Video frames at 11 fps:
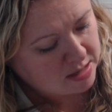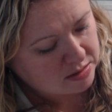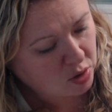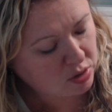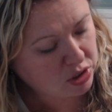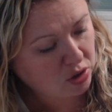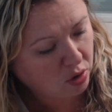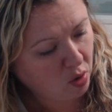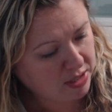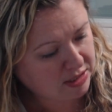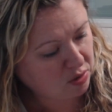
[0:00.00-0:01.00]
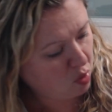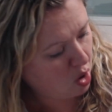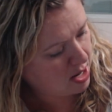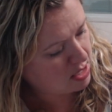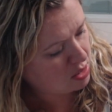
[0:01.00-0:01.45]
So you're going to
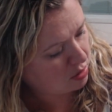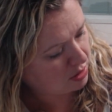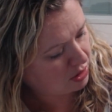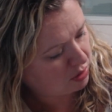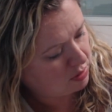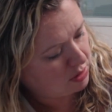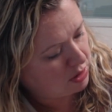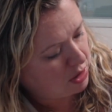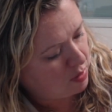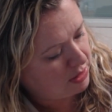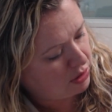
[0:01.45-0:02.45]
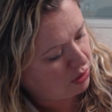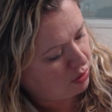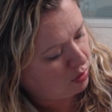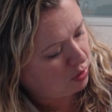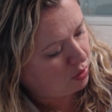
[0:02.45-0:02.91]
want your student to go
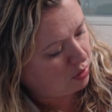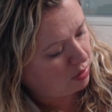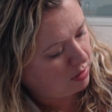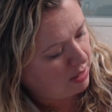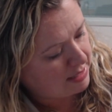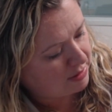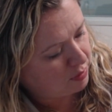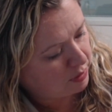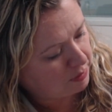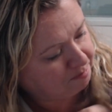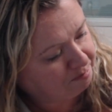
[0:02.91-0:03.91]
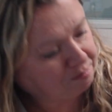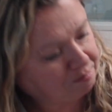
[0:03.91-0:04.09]
into Google Classroom.